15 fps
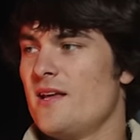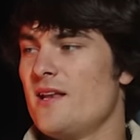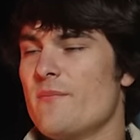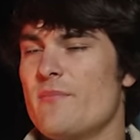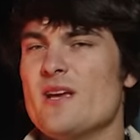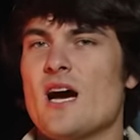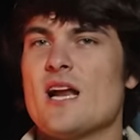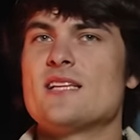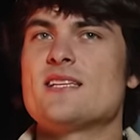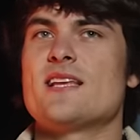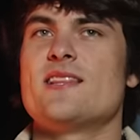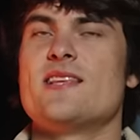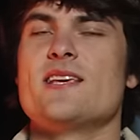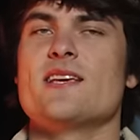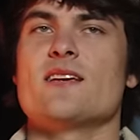And to be honest,
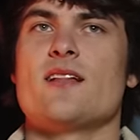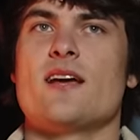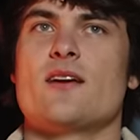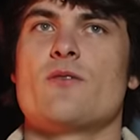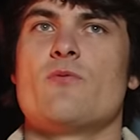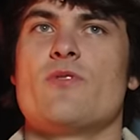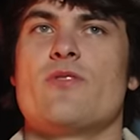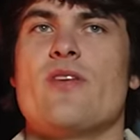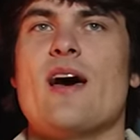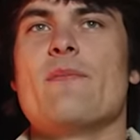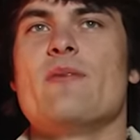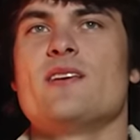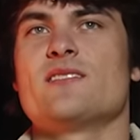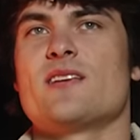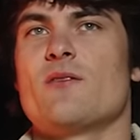I think, like, with
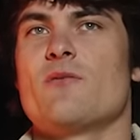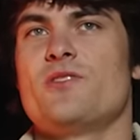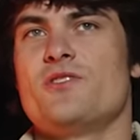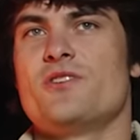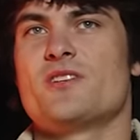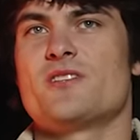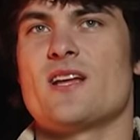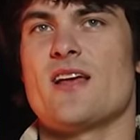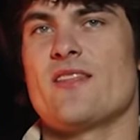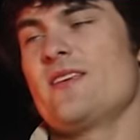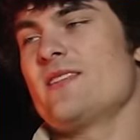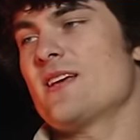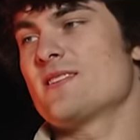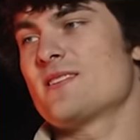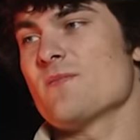that being said, what you just said, I
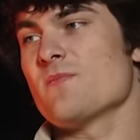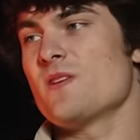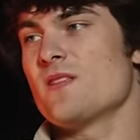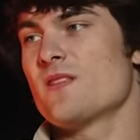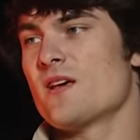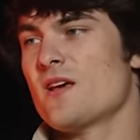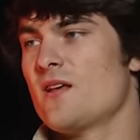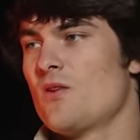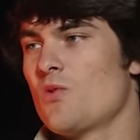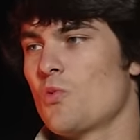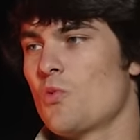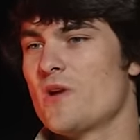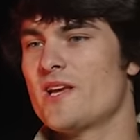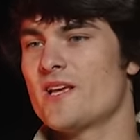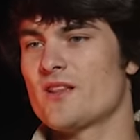think that's something that
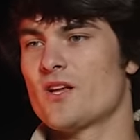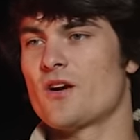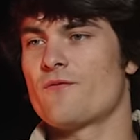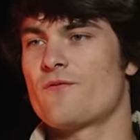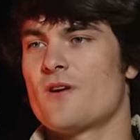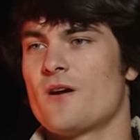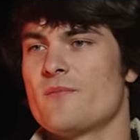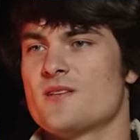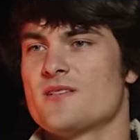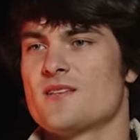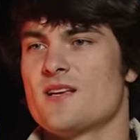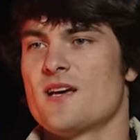we can learn from is